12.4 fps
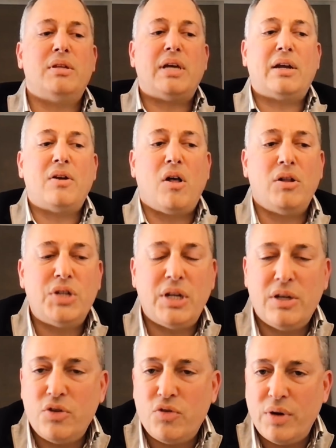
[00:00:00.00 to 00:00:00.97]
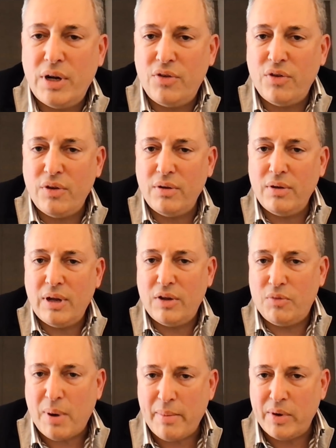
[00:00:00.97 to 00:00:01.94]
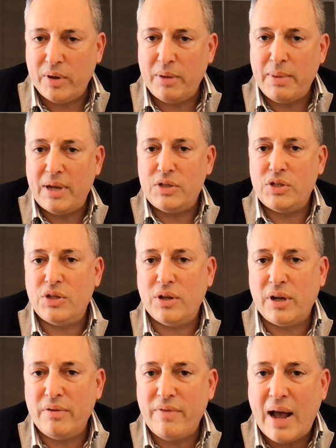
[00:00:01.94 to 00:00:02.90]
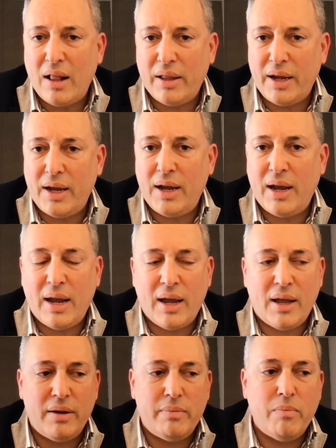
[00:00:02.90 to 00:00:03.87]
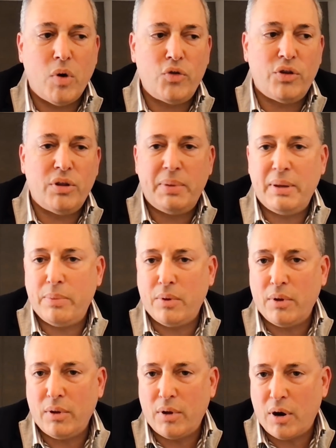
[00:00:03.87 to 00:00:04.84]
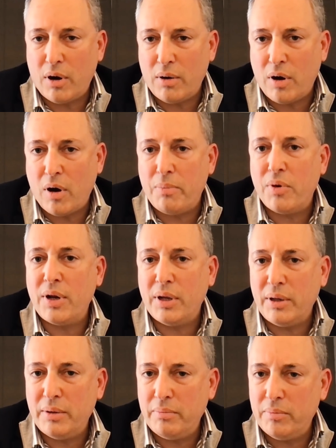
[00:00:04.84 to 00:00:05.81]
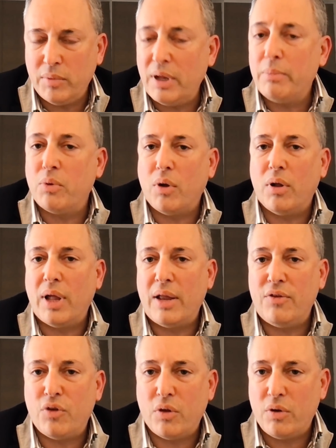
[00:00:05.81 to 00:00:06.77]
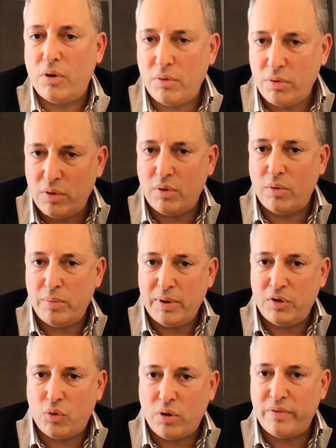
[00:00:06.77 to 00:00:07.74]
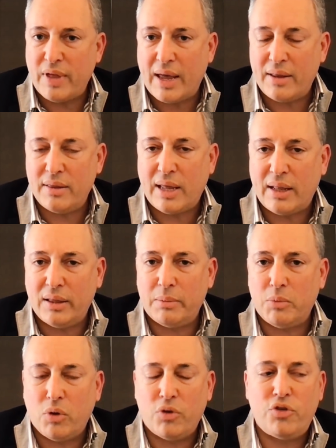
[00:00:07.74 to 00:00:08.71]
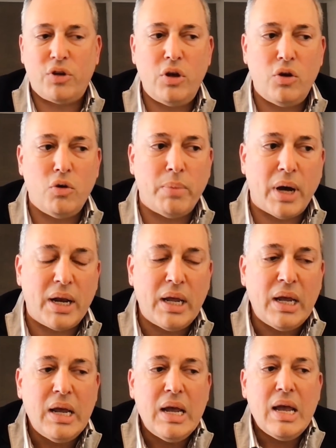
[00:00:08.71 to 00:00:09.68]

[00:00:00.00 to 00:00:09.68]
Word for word: the technology industry is in, is primarily based in Silicon Valley, and most of the people are are pretty liberal, and so there there would be sort of that that liberal skew, but.